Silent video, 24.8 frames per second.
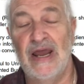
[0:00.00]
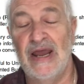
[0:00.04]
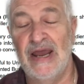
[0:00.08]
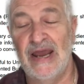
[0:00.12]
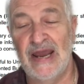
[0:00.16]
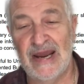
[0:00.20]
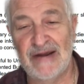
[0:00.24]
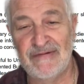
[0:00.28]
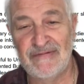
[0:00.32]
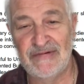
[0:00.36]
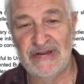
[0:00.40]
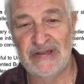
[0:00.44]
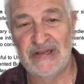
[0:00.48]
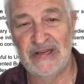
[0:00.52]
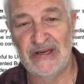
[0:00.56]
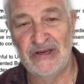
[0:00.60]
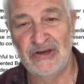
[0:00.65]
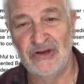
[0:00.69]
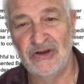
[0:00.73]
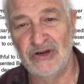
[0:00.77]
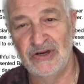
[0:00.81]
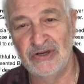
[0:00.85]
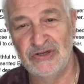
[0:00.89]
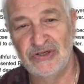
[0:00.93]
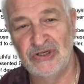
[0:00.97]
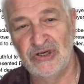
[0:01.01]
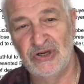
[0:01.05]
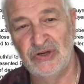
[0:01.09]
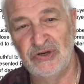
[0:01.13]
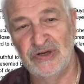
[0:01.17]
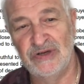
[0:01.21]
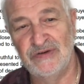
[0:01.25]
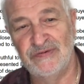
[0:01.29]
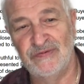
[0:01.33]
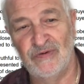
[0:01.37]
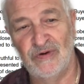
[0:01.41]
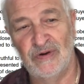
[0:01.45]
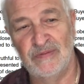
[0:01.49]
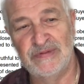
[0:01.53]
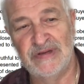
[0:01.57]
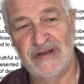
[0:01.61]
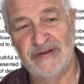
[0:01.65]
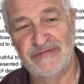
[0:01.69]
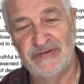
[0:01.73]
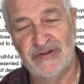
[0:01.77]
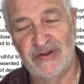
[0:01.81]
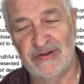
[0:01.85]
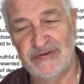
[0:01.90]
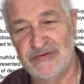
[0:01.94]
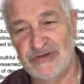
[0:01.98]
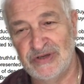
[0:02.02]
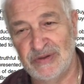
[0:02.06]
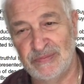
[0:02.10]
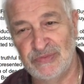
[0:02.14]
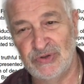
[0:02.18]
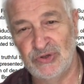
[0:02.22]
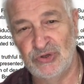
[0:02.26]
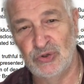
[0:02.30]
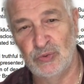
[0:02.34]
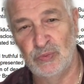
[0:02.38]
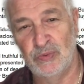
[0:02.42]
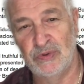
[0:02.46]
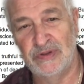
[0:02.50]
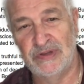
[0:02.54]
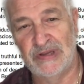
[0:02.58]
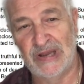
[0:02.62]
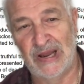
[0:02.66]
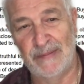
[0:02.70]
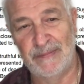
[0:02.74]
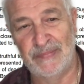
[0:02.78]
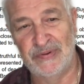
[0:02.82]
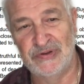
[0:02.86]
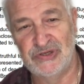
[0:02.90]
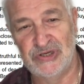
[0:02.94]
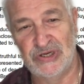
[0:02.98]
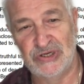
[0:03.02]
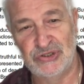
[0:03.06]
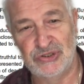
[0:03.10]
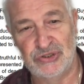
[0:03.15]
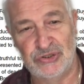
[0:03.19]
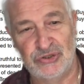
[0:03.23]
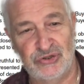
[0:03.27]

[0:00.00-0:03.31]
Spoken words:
Everything you're going to see on these forms has something to do with compensation.